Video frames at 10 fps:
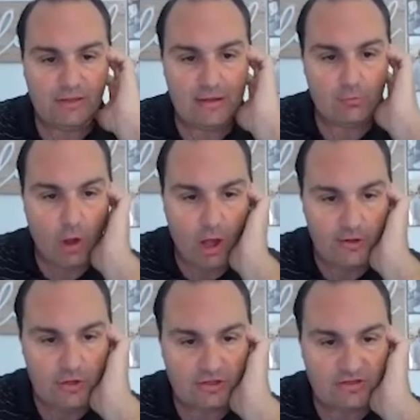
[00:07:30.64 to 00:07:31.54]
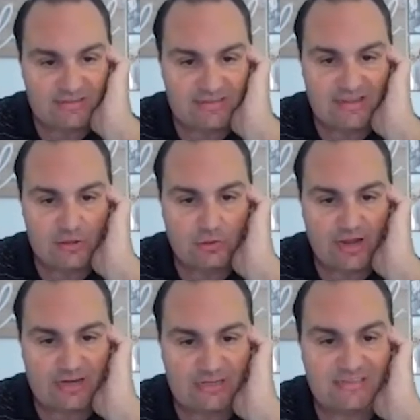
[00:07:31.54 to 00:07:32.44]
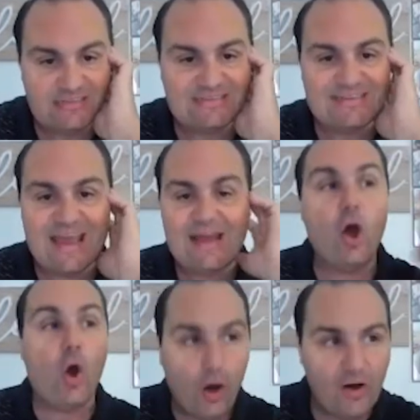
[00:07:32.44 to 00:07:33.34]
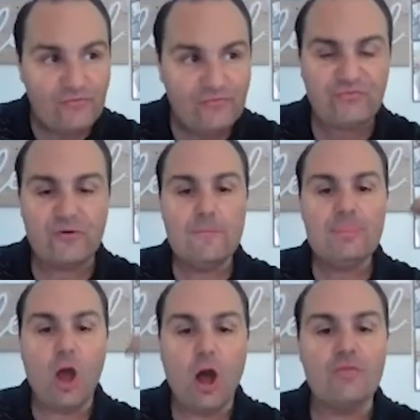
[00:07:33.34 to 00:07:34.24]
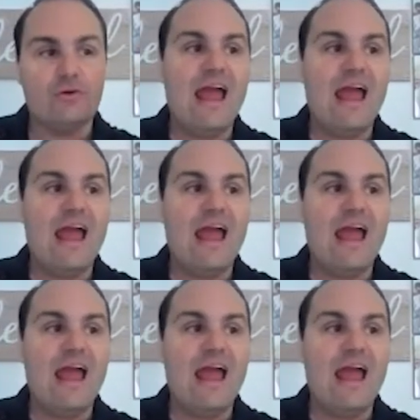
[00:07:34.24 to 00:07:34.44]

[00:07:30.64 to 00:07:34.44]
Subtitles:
later on, you're gonna see that you can actually set off other